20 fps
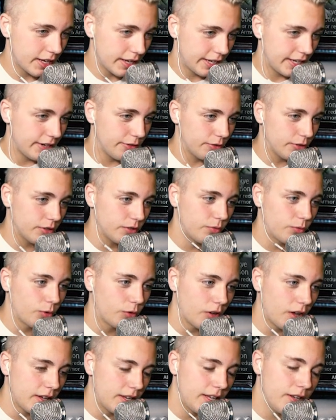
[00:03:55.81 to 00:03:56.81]
He
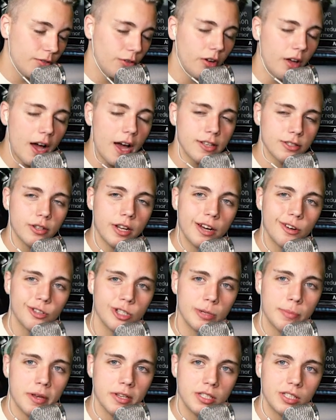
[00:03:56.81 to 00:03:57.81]
relies on
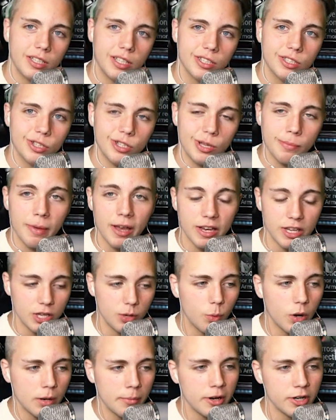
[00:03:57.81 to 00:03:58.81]
energy, basically, so you
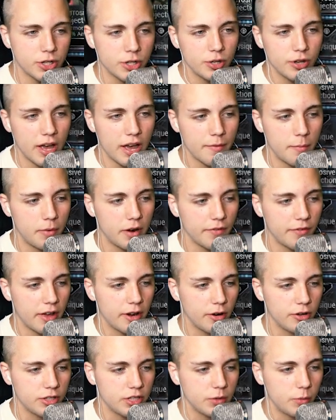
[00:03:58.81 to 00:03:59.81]
want to make sure you have enough
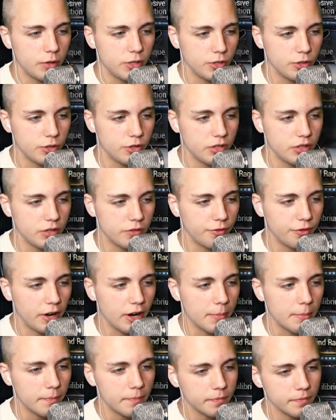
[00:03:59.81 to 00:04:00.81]
energy when you're using this
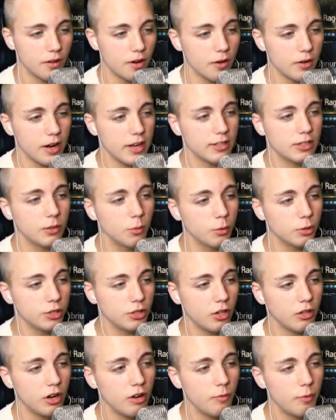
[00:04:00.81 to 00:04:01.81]
frame. Okay, so we'll
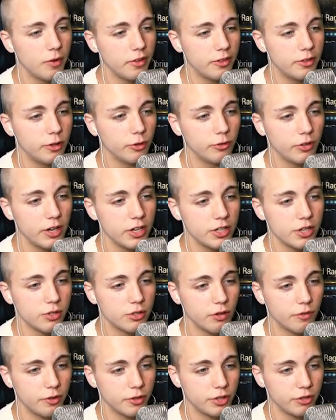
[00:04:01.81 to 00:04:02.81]
start off with duration. So for